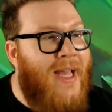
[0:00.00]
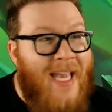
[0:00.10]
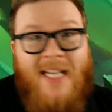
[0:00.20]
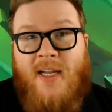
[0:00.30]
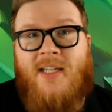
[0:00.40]

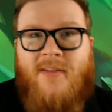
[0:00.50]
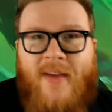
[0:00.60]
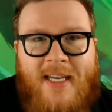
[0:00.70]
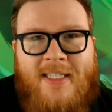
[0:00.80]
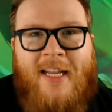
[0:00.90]
it does
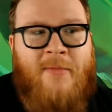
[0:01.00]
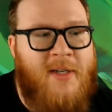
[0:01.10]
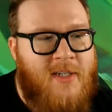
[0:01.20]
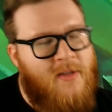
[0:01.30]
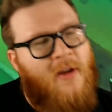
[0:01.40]
face
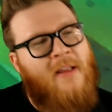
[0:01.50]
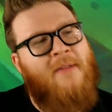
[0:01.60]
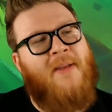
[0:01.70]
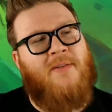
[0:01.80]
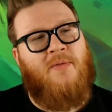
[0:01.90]
damage. It's all
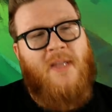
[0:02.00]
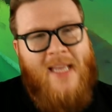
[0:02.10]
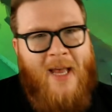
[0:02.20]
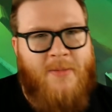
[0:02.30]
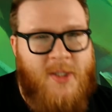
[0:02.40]
enemies, so it
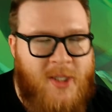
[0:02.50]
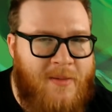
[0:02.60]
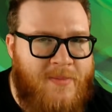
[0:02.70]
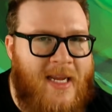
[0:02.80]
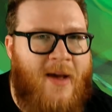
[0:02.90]
really helps
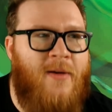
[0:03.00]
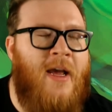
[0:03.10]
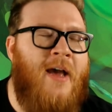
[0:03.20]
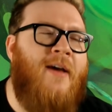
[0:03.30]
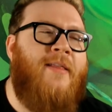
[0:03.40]
chip down
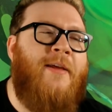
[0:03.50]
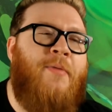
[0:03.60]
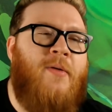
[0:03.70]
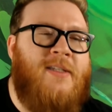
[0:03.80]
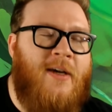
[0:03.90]
the
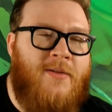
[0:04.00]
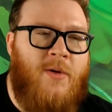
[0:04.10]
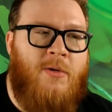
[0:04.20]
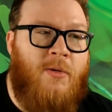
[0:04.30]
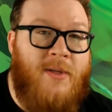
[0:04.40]
opponent's health
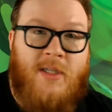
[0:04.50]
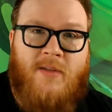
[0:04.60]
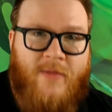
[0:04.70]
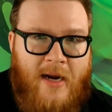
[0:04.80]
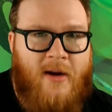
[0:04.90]
total, which
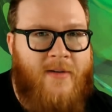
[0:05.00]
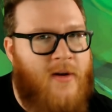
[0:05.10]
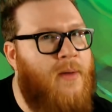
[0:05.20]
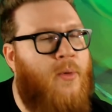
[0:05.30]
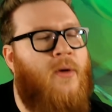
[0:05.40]
is very
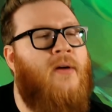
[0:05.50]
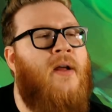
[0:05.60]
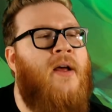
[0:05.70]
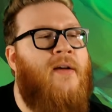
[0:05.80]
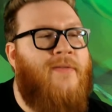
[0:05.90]
very important
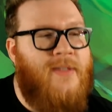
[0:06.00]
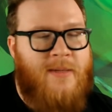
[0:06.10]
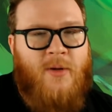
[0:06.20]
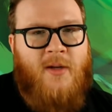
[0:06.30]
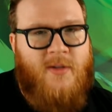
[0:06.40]
for
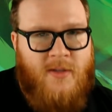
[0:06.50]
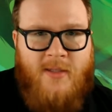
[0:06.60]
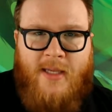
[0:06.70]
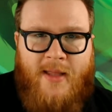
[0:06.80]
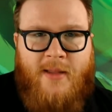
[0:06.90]
demon hunters
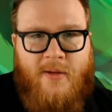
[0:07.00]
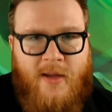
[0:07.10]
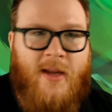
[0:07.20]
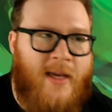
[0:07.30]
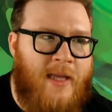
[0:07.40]
because I think they're
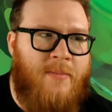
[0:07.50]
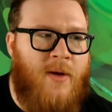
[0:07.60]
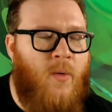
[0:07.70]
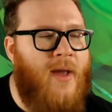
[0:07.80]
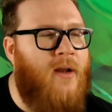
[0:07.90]
going to again
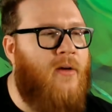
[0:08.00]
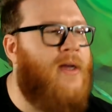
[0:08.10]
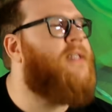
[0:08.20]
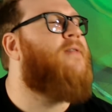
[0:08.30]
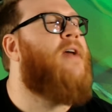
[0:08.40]
be quite
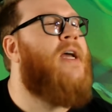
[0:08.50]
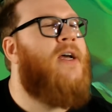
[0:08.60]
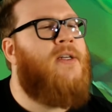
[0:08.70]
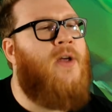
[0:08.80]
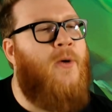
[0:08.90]
aggressive.
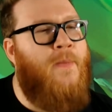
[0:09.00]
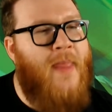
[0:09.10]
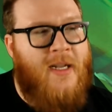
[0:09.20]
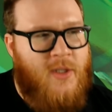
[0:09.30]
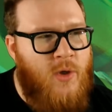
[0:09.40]
So
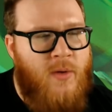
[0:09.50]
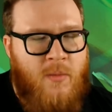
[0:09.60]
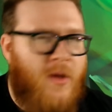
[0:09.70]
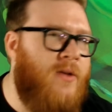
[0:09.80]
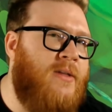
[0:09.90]
that two
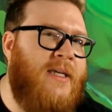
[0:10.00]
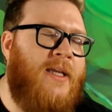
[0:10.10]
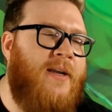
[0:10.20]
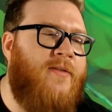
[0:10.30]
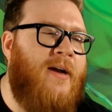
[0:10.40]
in one
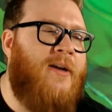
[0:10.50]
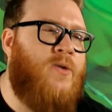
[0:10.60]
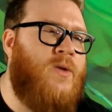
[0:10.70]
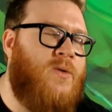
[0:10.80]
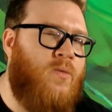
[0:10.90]
utility for
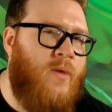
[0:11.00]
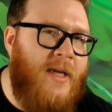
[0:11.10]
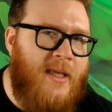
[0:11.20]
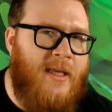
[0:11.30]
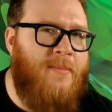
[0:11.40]
Altruist
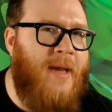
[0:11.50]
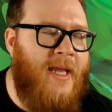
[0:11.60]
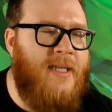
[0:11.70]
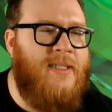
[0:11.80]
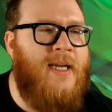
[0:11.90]
really
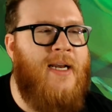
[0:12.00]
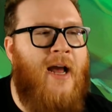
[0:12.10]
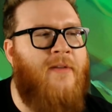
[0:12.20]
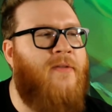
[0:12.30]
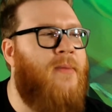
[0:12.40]
made it stand
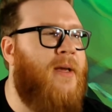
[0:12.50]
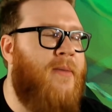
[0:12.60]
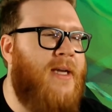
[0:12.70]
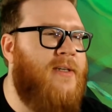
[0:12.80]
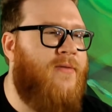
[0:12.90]
out for me. It
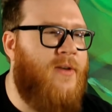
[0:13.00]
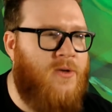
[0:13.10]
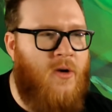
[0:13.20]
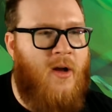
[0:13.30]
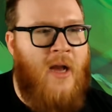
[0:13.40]
makes it feel
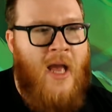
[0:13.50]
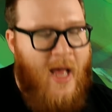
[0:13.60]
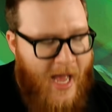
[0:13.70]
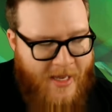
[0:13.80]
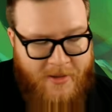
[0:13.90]
strong.
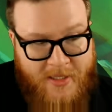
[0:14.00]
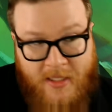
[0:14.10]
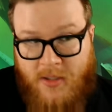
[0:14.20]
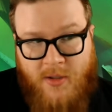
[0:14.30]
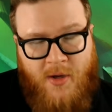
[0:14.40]
I used it
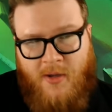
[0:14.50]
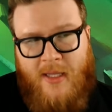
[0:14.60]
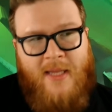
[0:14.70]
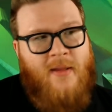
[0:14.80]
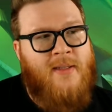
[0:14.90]
to secure
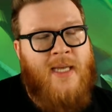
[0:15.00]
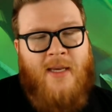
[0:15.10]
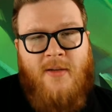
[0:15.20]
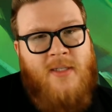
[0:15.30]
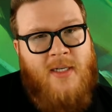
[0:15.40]
lethals. I
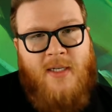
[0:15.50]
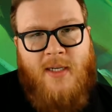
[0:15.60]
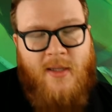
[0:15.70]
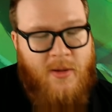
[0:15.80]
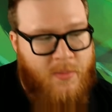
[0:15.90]
used it to
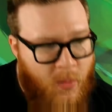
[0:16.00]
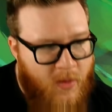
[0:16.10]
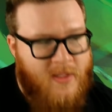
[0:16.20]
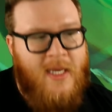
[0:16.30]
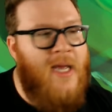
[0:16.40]
clear
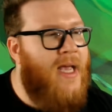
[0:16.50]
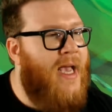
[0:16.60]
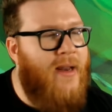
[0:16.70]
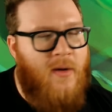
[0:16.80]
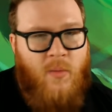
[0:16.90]
boards,
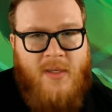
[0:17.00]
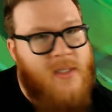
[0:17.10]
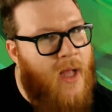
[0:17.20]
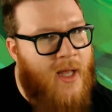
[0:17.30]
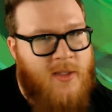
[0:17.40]
and it was
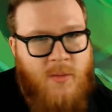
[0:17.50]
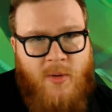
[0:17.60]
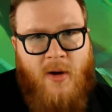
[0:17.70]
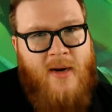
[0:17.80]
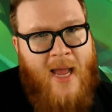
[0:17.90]
not
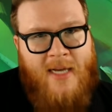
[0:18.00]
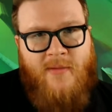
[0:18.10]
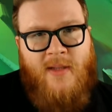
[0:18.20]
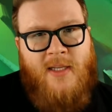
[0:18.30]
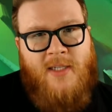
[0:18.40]
super hard to
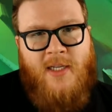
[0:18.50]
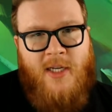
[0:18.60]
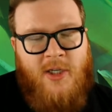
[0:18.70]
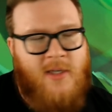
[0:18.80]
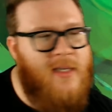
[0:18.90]
activate this
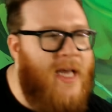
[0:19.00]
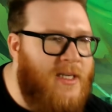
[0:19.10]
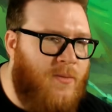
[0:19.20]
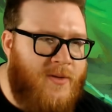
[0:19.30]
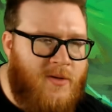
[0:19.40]
condition.
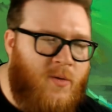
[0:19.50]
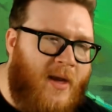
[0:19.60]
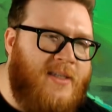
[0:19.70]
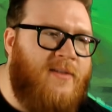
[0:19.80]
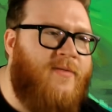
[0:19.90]
Yes, once or
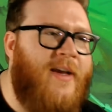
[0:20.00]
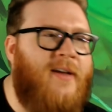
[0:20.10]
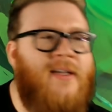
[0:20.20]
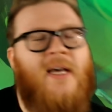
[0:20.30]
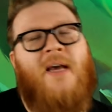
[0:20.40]
twice it
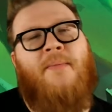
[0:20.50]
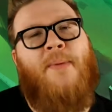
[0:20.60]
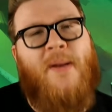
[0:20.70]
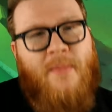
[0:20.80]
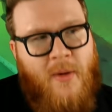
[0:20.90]
failed,
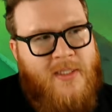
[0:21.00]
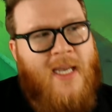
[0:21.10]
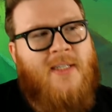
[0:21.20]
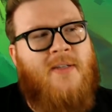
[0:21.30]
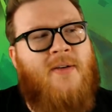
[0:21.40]
but in most
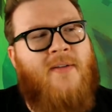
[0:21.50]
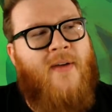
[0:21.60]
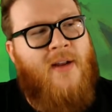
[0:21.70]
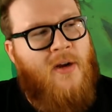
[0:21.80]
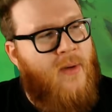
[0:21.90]
cases, you can
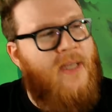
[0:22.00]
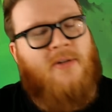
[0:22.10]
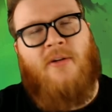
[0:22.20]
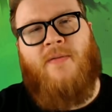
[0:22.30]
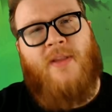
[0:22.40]
find a great
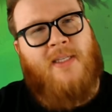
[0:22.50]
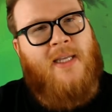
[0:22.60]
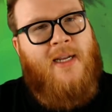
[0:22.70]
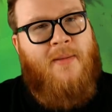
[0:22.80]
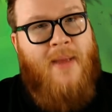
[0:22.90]
turn for this
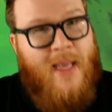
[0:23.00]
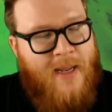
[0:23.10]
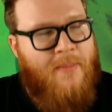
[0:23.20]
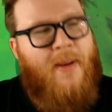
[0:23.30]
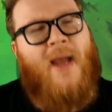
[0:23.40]
thing to make
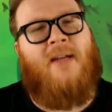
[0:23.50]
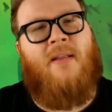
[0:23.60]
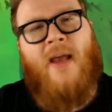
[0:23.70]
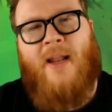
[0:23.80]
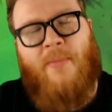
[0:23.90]
an impact,
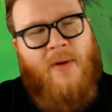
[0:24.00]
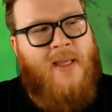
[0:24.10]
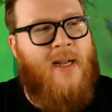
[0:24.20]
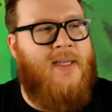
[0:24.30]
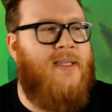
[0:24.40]
line up
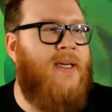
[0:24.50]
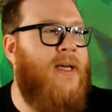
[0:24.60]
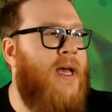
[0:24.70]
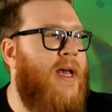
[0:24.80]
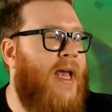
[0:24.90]
really
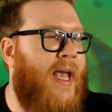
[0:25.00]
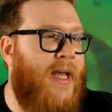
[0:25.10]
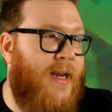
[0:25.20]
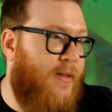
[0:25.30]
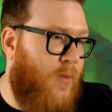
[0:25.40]
nicely,
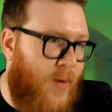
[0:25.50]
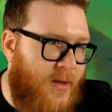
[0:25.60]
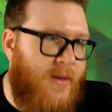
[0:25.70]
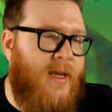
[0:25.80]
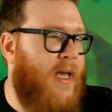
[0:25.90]
and either
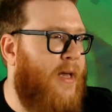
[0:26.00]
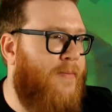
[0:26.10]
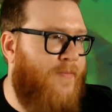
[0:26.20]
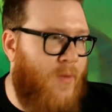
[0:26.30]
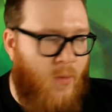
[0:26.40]
win you the
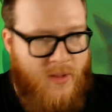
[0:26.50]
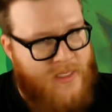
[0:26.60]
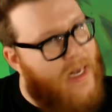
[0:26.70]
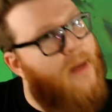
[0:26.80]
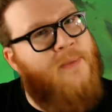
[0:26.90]
game or
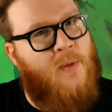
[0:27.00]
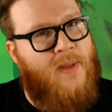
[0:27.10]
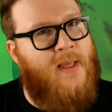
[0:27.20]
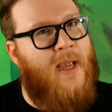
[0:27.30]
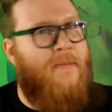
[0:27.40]
set up to
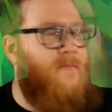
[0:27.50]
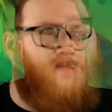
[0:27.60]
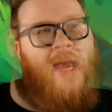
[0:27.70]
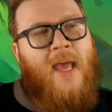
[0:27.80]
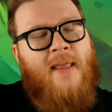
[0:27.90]
win the game.
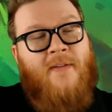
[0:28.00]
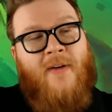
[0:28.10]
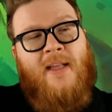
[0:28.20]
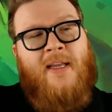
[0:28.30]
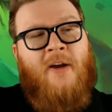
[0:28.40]
And then
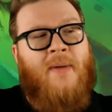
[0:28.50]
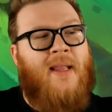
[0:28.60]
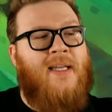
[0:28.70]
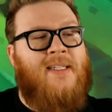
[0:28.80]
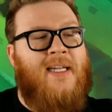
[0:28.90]
finally, here on my
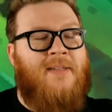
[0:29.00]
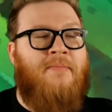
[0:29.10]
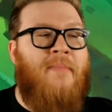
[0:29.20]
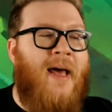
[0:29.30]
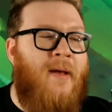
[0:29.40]
list is
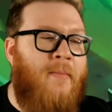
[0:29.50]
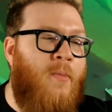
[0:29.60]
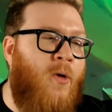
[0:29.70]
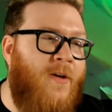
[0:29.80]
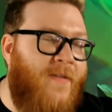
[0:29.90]

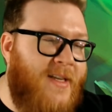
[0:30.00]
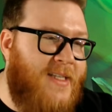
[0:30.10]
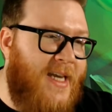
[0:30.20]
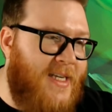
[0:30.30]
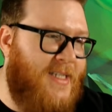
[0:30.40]

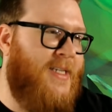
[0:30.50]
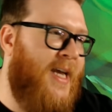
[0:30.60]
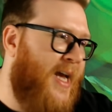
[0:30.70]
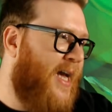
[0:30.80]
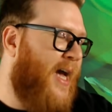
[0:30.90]
Metamorphosis.
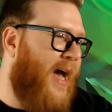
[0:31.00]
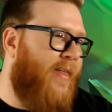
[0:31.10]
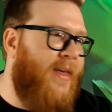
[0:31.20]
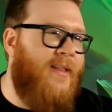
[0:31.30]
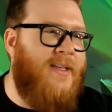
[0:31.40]
I
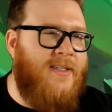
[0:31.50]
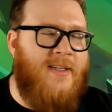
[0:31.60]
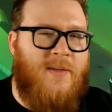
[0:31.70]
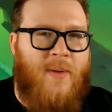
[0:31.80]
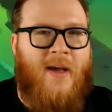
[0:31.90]
think this is
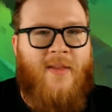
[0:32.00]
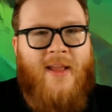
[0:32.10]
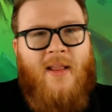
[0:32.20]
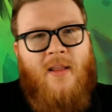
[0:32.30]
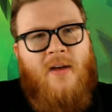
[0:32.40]
a spell
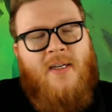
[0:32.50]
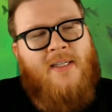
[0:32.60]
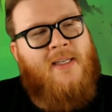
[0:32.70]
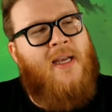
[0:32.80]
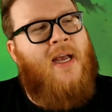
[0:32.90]
that looks